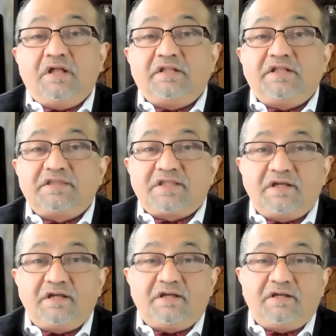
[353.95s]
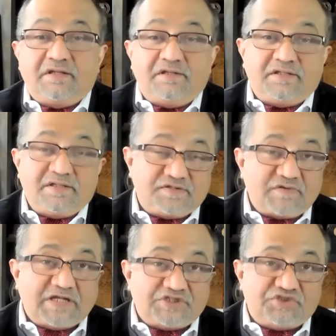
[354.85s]
The third
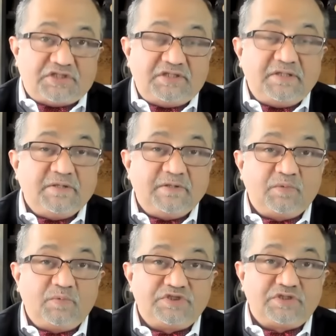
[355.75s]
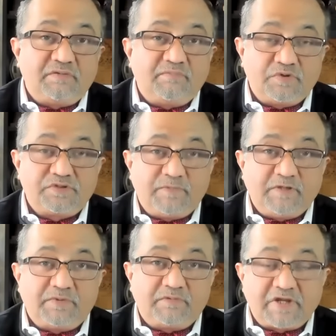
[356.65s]
strategy, which most
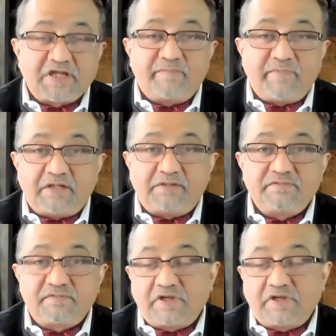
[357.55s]
people recommend, so